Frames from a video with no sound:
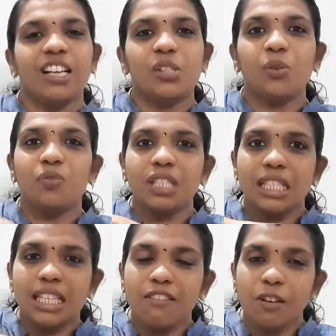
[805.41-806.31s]
So
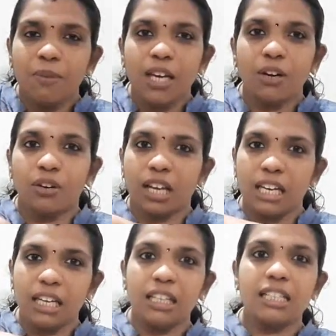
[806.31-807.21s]
physician will be
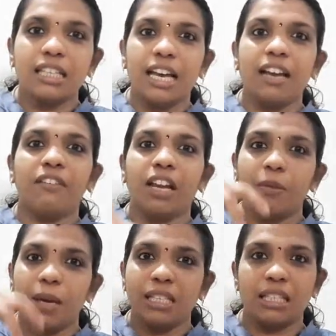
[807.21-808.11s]
rotating the chair where
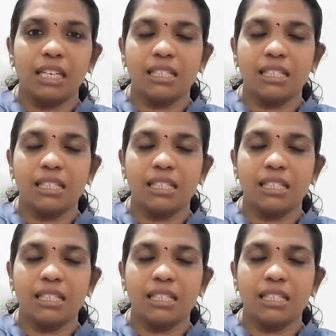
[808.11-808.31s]
the patient